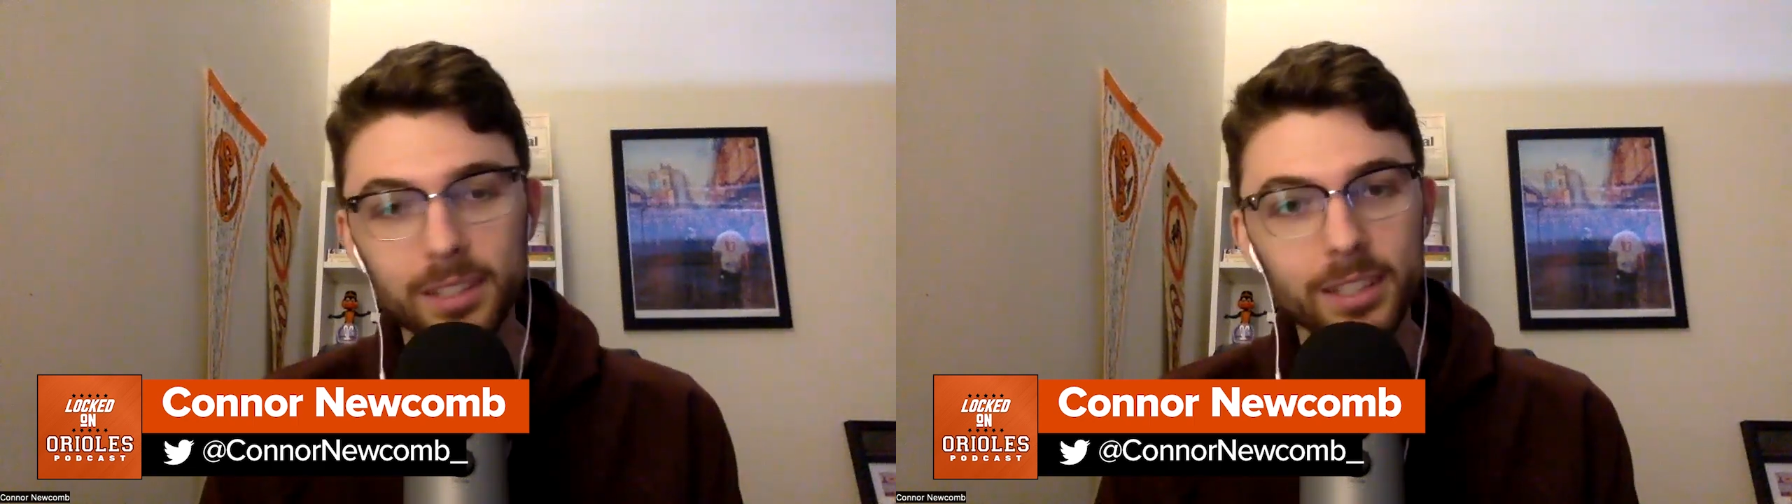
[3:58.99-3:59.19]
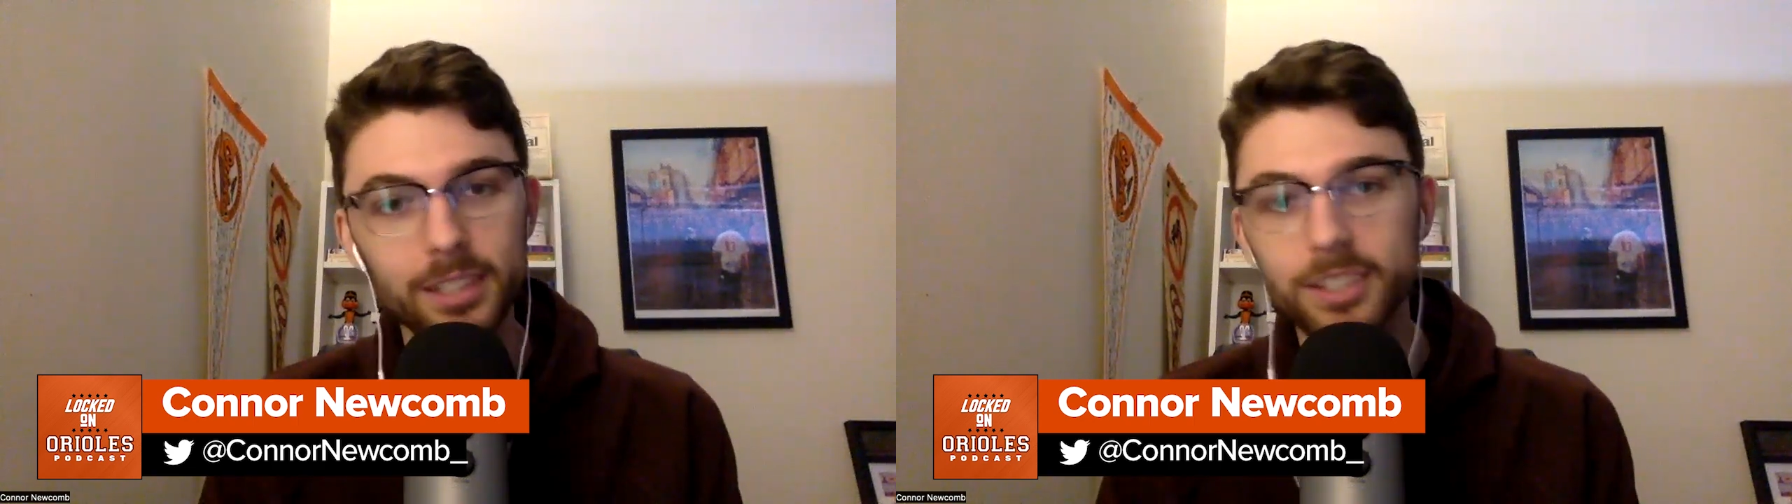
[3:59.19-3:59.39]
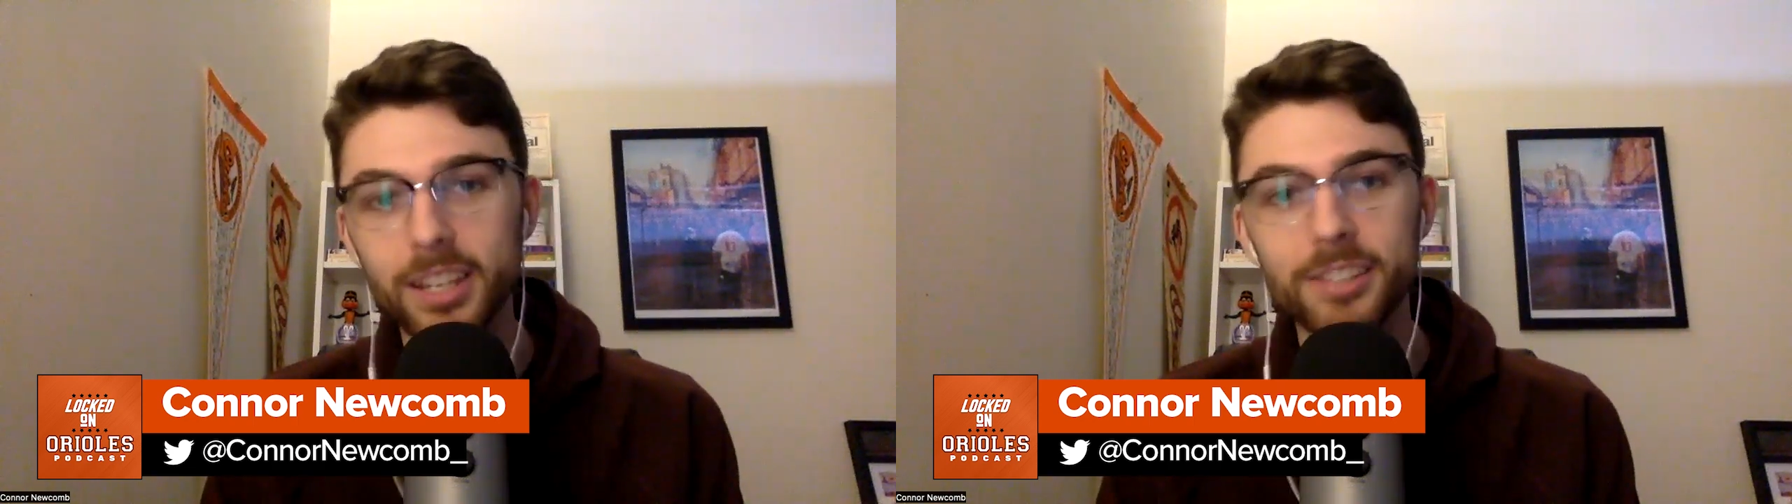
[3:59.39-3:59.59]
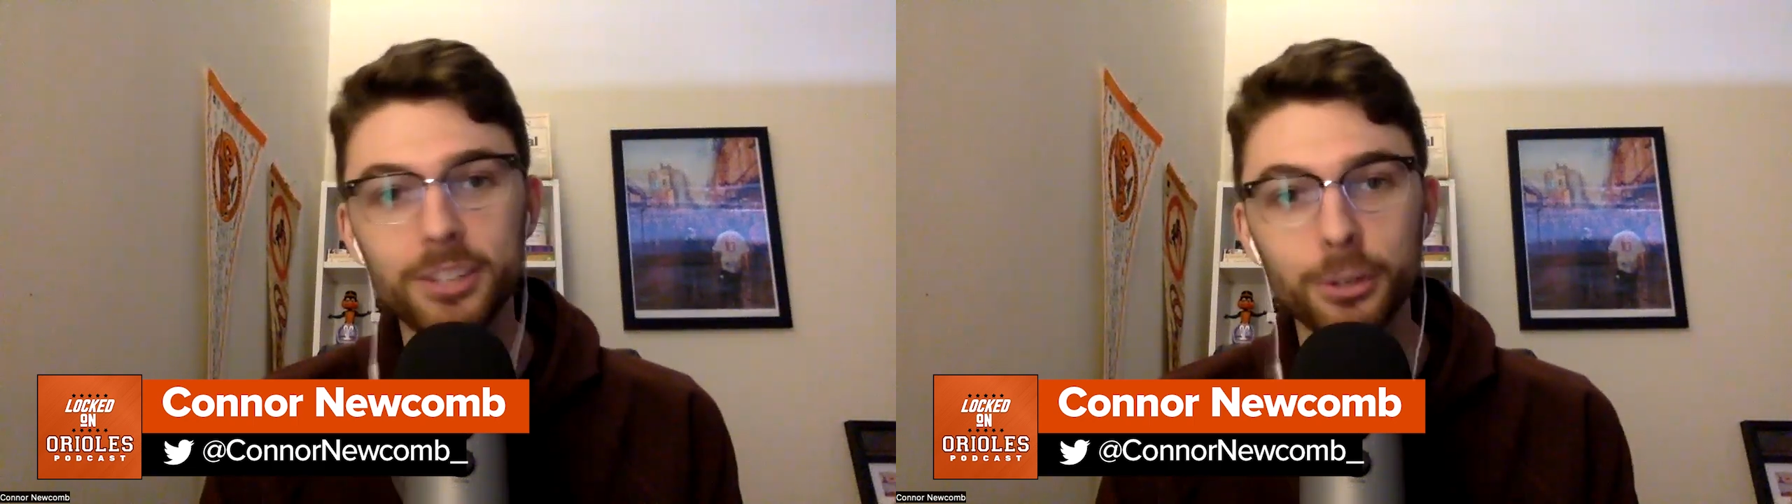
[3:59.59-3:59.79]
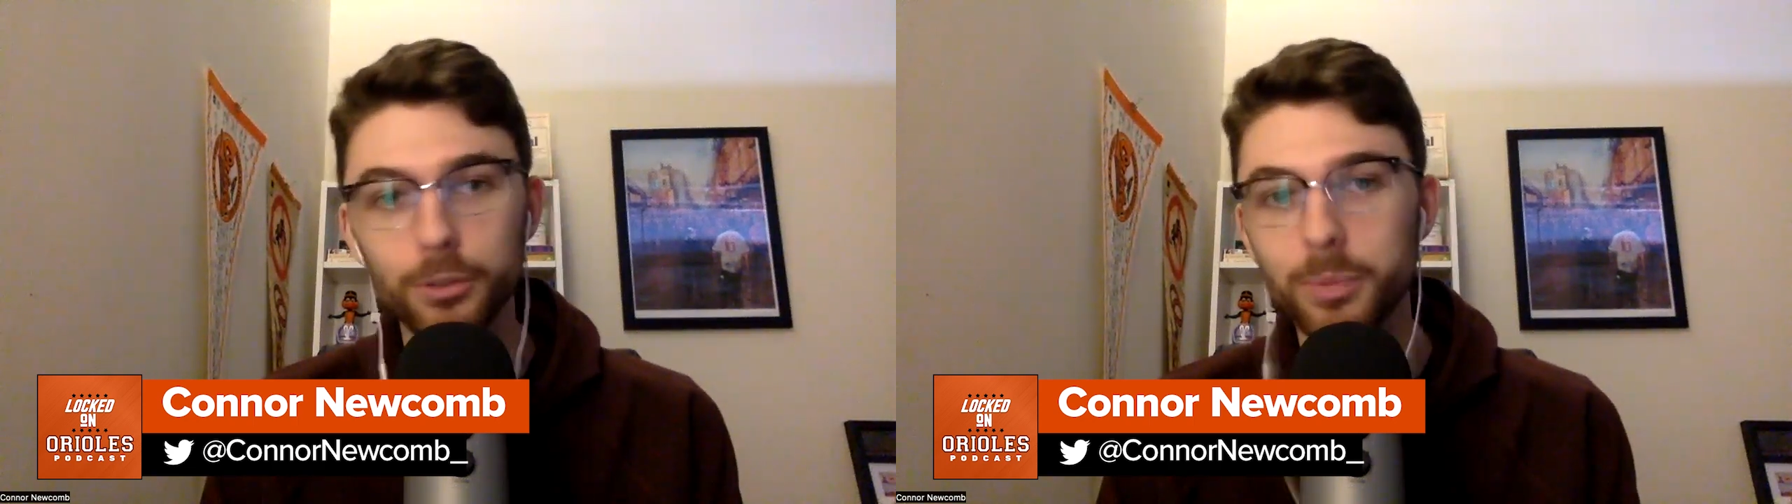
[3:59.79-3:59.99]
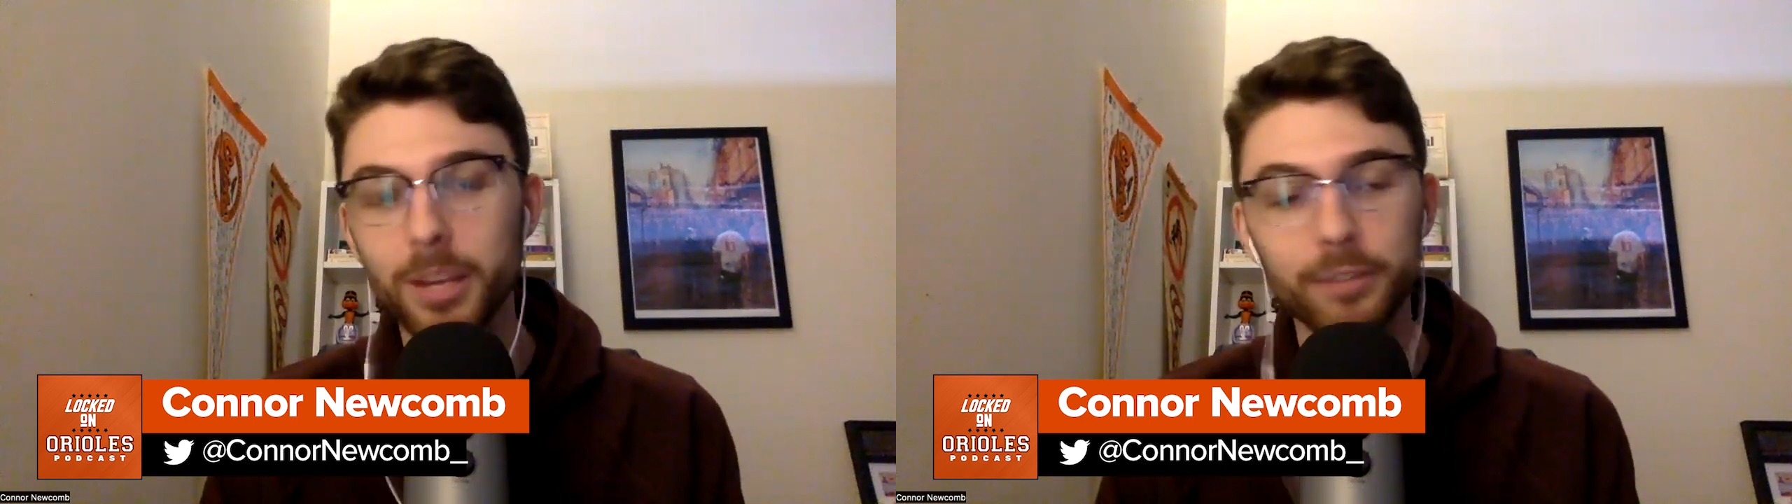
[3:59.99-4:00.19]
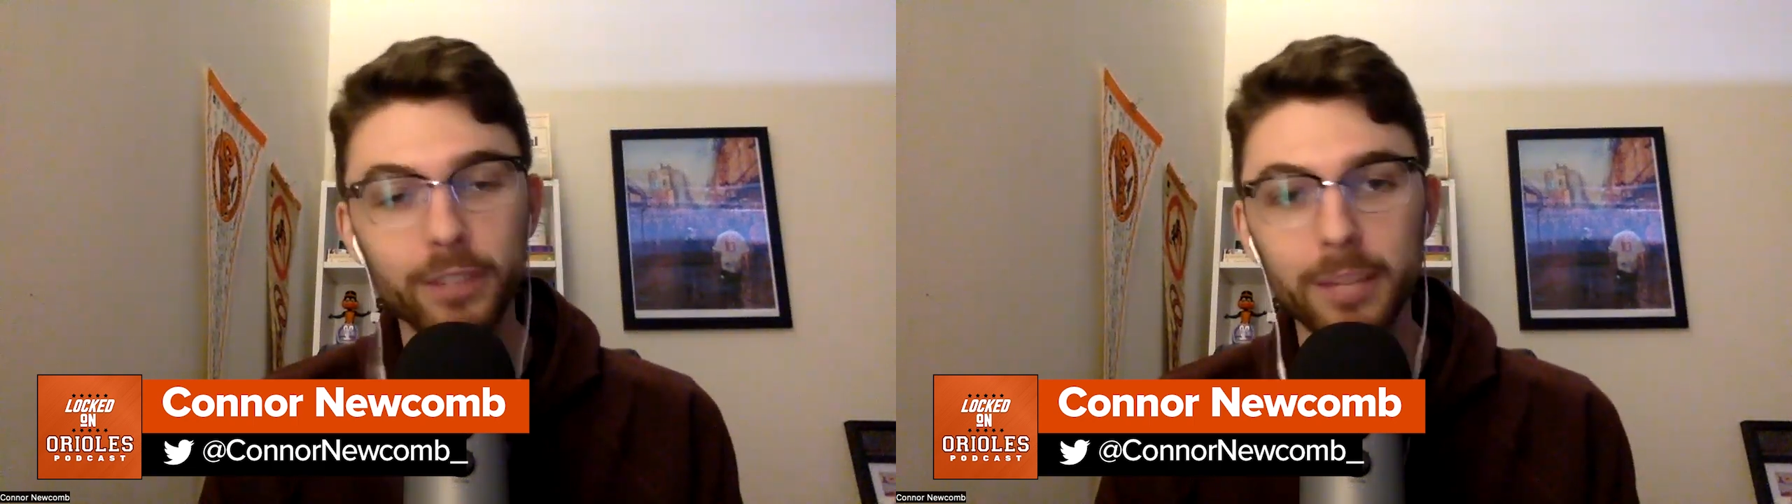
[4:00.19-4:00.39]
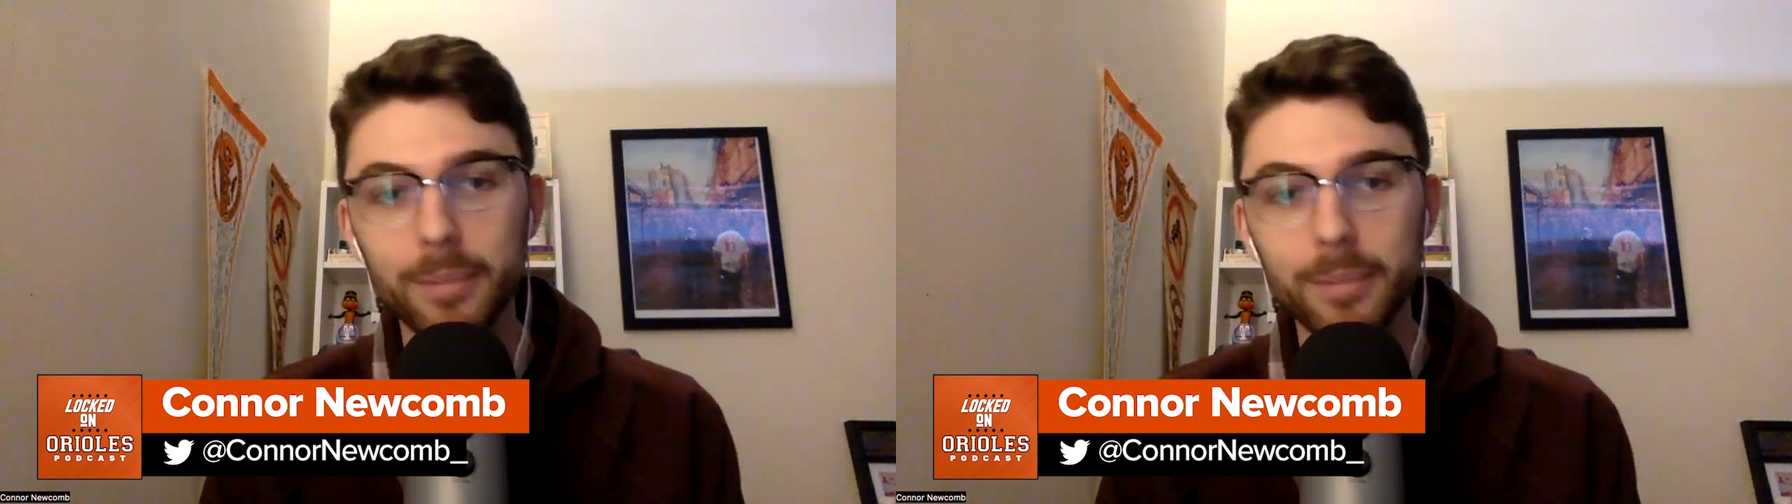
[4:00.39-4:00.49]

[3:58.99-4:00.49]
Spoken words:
he says, you know, respectfully,